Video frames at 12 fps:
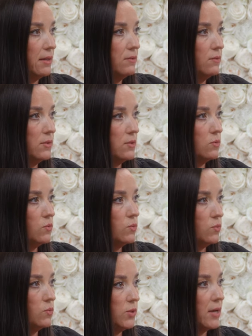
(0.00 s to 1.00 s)
The next
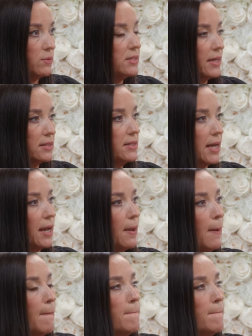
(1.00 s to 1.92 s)
day. Yeah, it was next okay. day. Yeah.